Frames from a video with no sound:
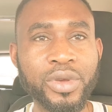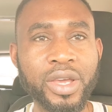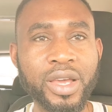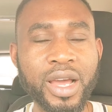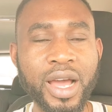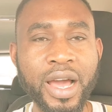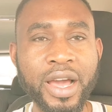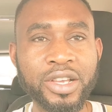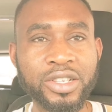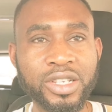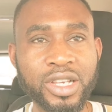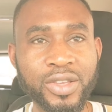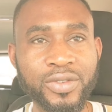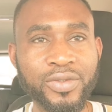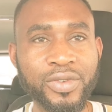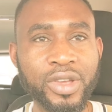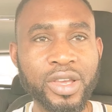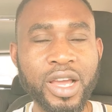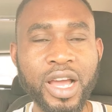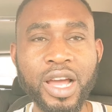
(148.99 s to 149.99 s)
pay IHS
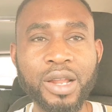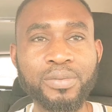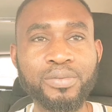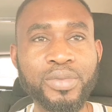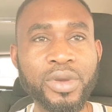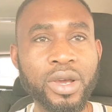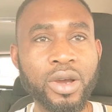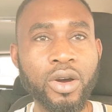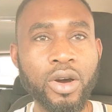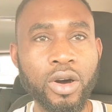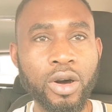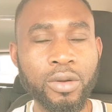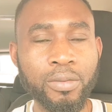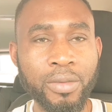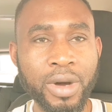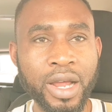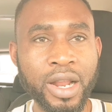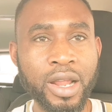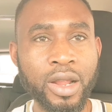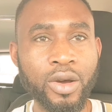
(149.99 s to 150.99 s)
fee, and pay all
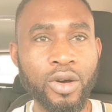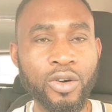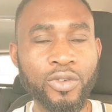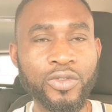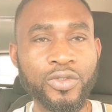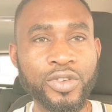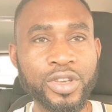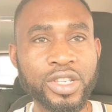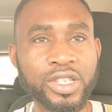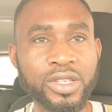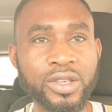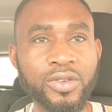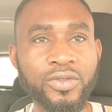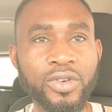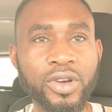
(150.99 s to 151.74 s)
manner of fees